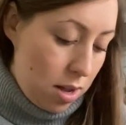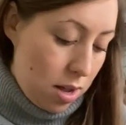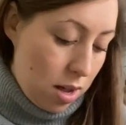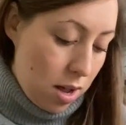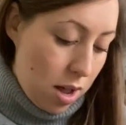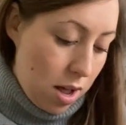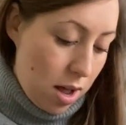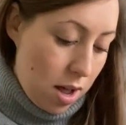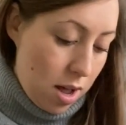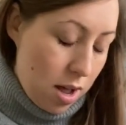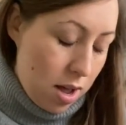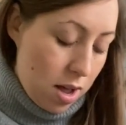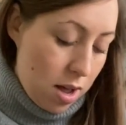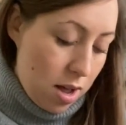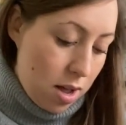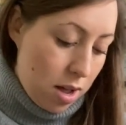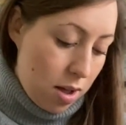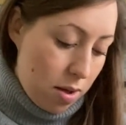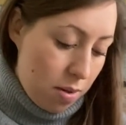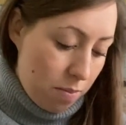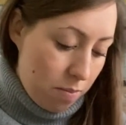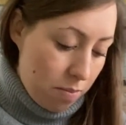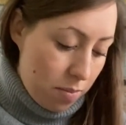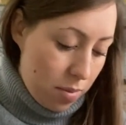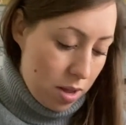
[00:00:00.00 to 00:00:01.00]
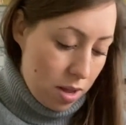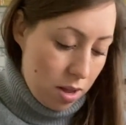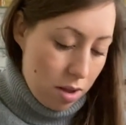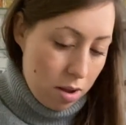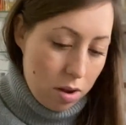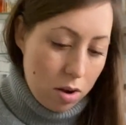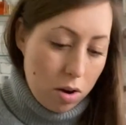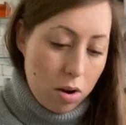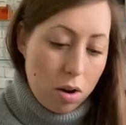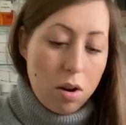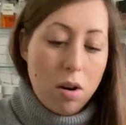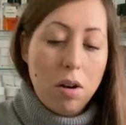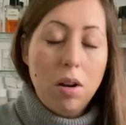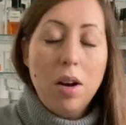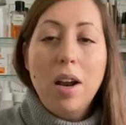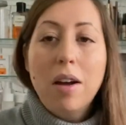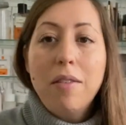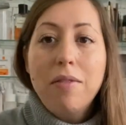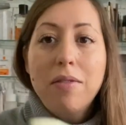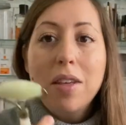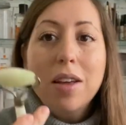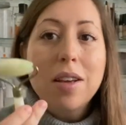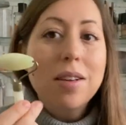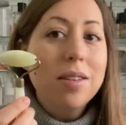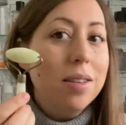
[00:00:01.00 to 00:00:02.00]
Um, oh,
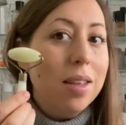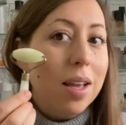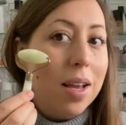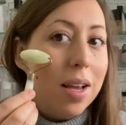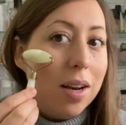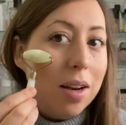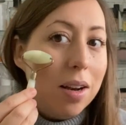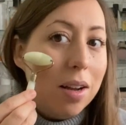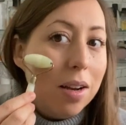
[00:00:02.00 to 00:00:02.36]
love this thing.